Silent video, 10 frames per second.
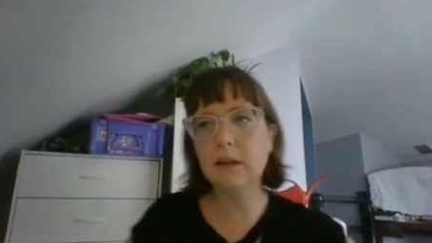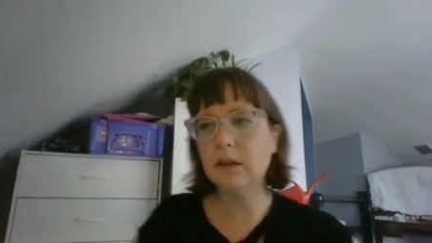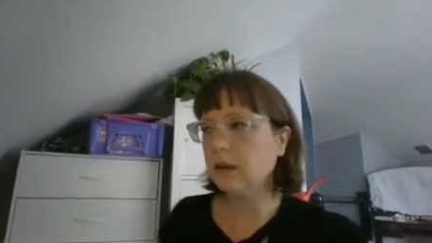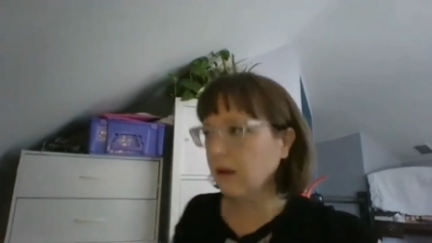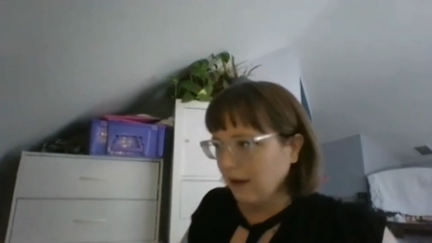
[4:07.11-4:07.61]

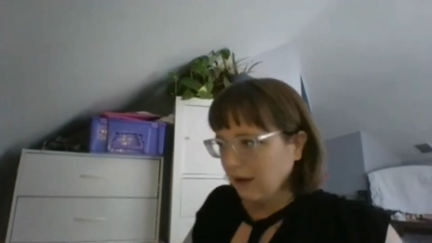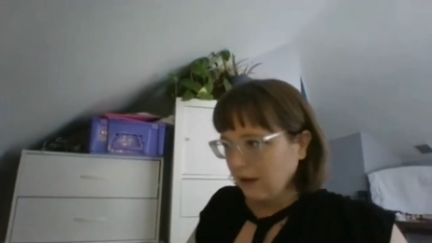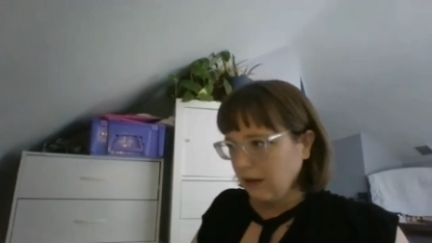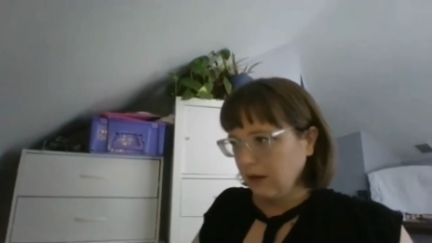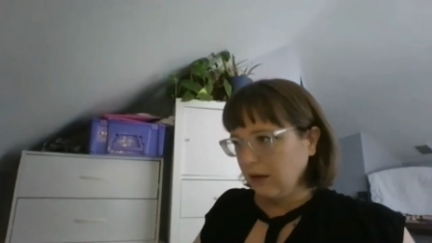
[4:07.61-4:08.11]

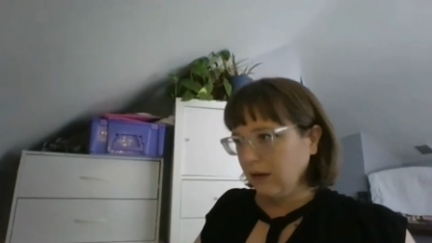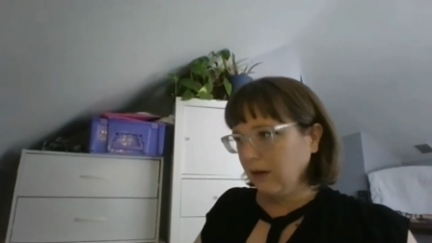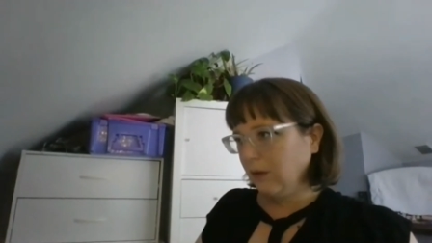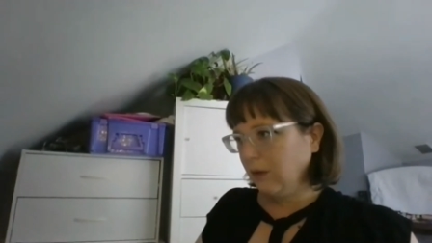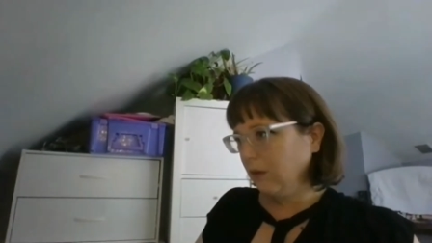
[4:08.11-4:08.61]

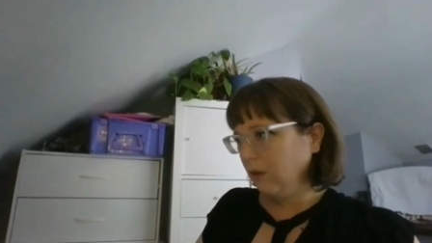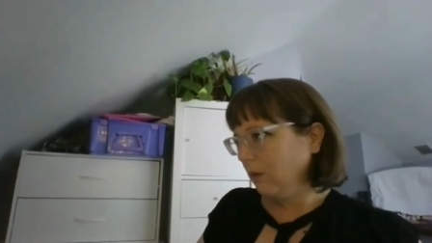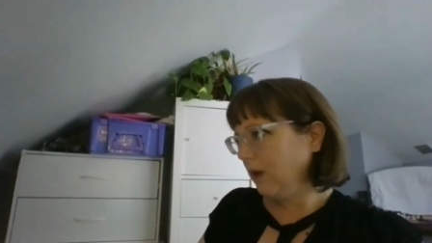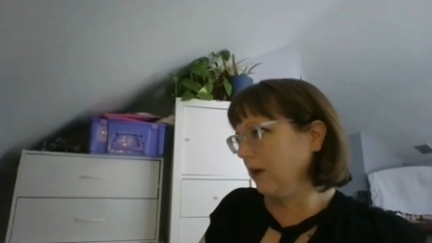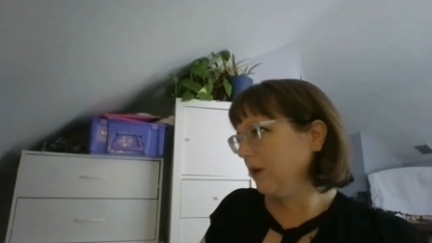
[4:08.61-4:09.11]

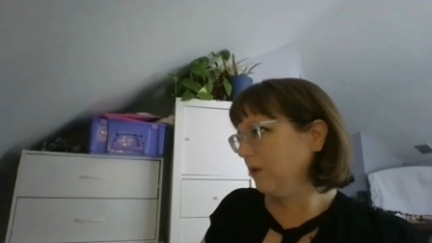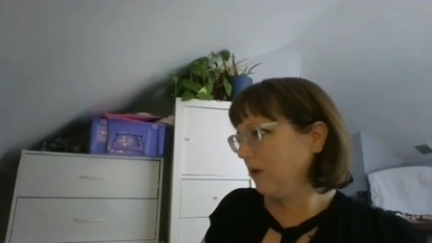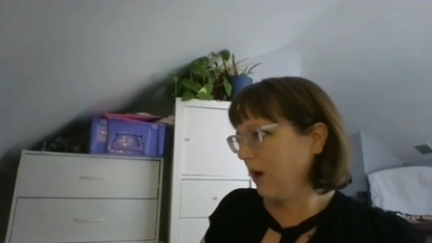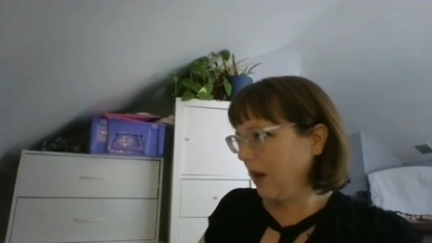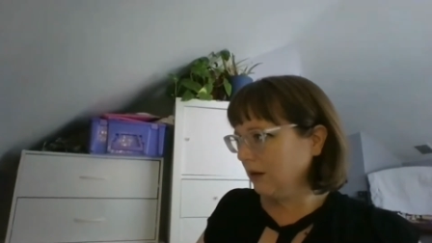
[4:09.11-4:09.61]
What are you
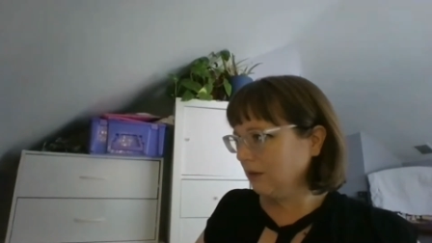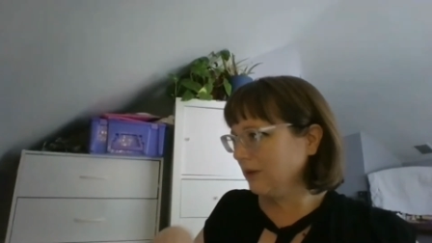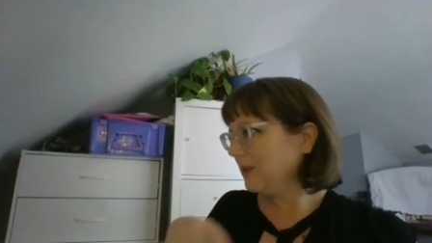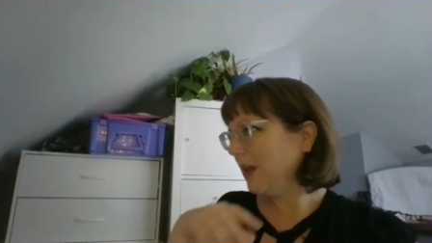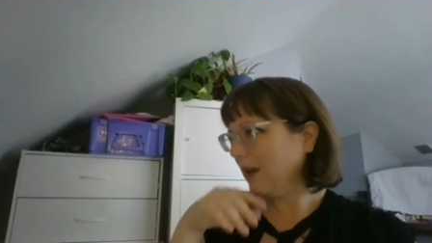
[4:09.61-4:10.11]
trying to
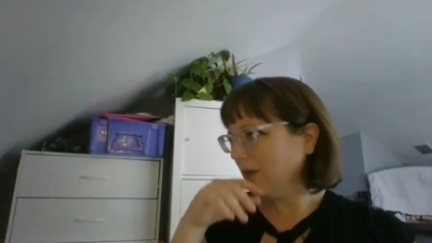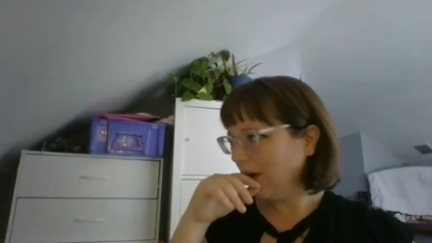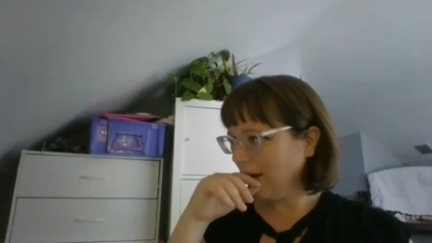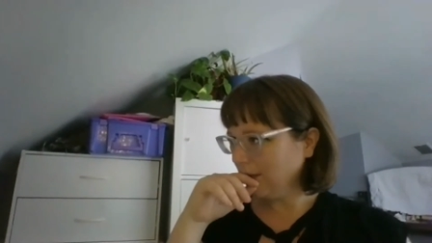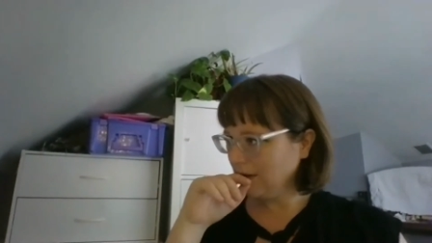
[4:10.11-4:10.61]
say,
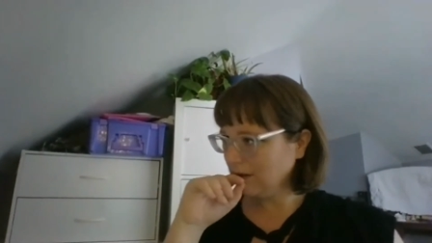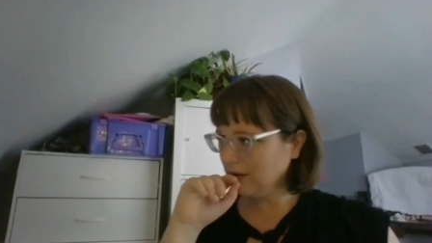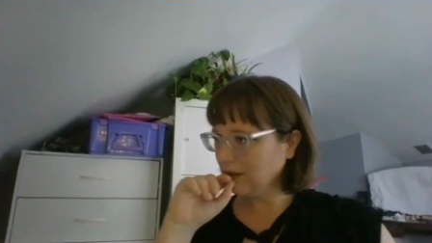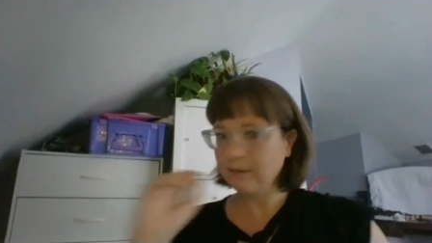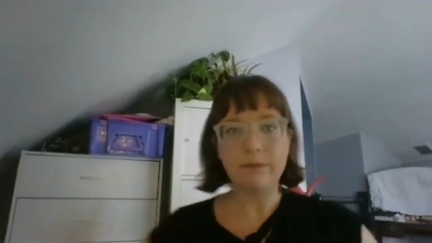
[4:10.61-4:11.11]

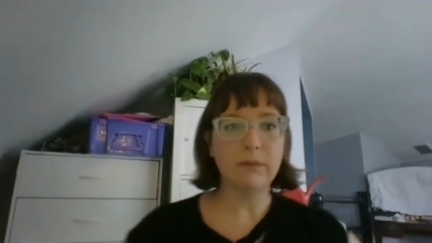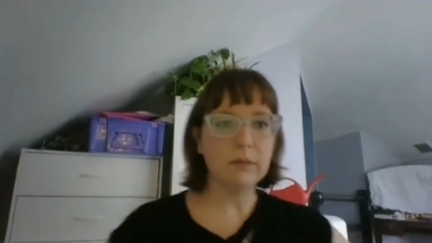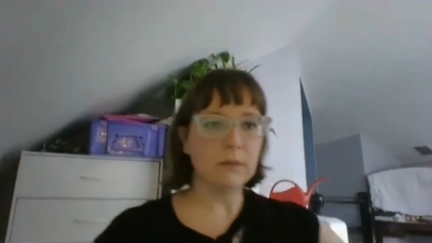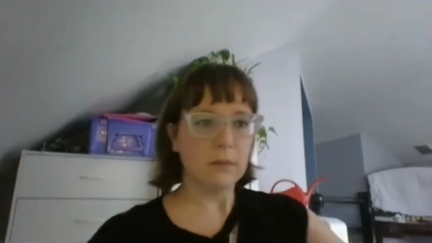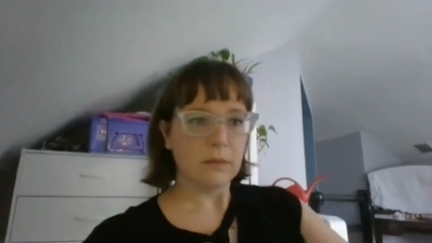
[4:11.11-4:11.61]
Robert?
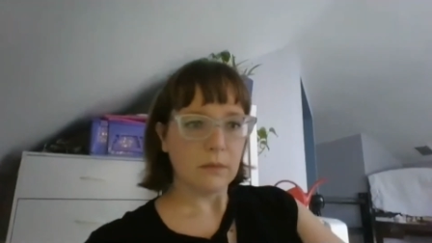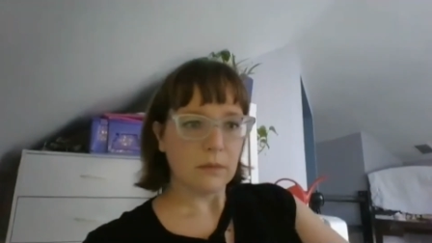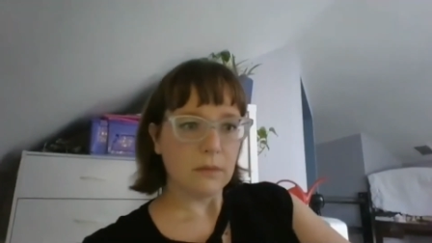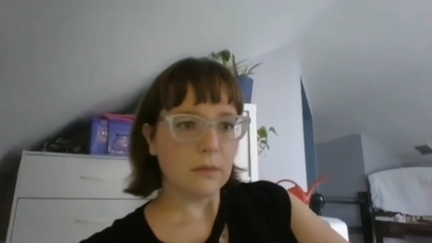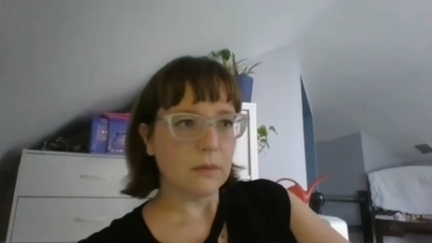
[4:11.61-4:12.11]

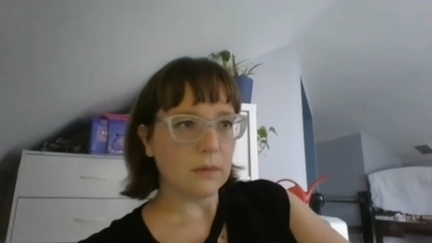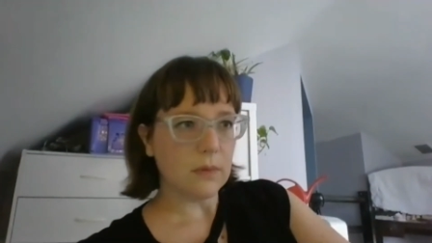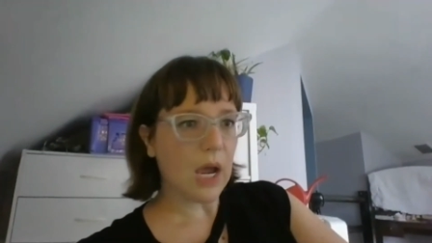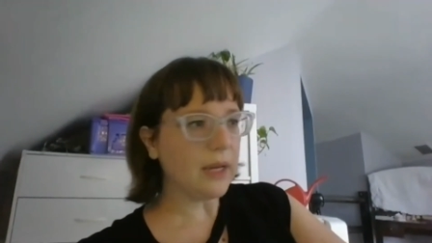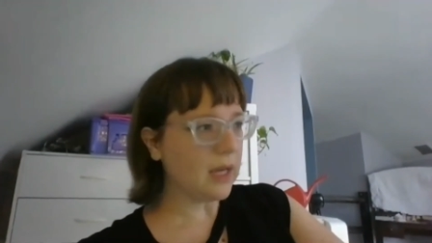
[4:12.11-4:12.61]

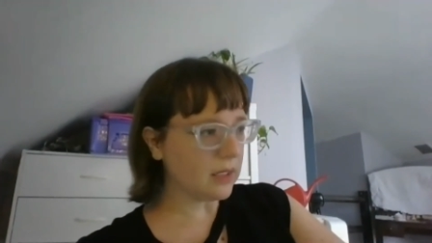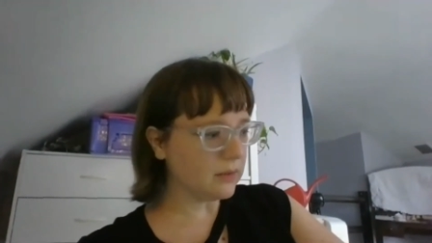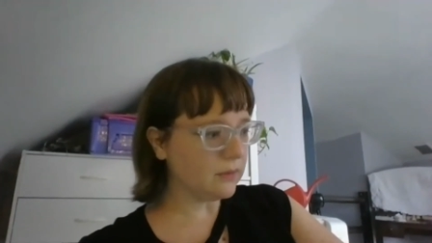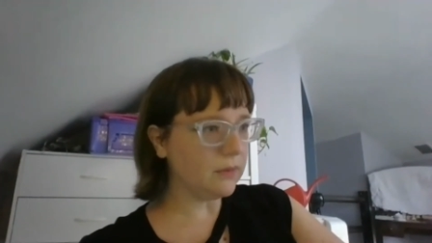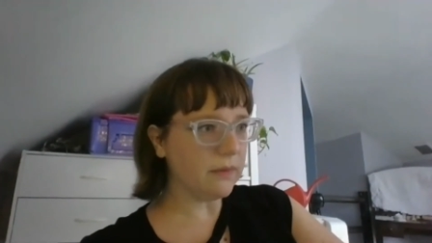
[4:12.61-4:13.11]
I
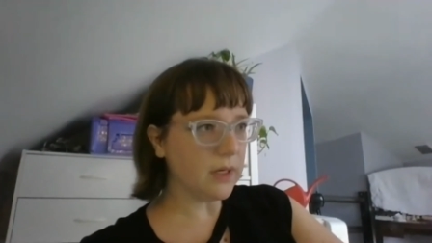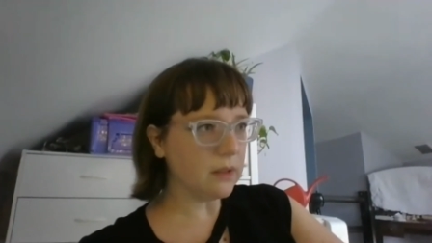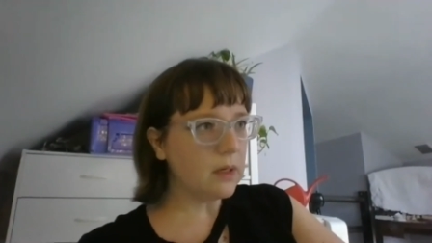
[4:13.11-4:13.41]
guess, Vivian.